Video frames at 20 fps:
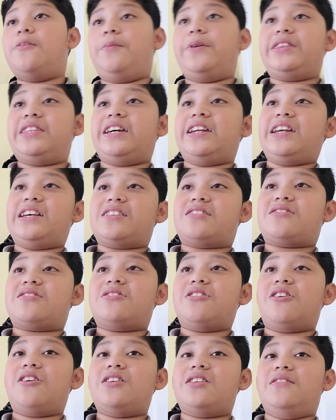But then I
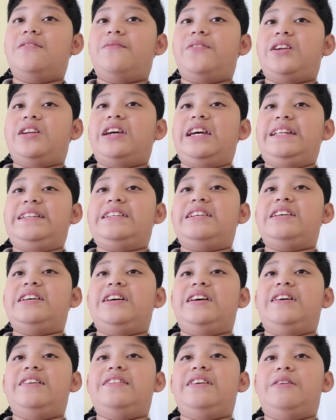thought of an
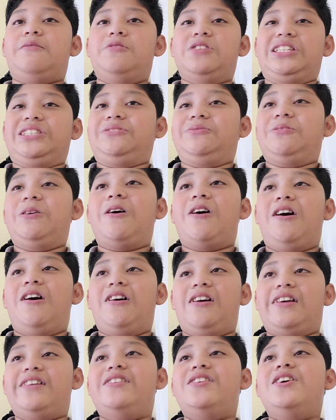idea that was wrong.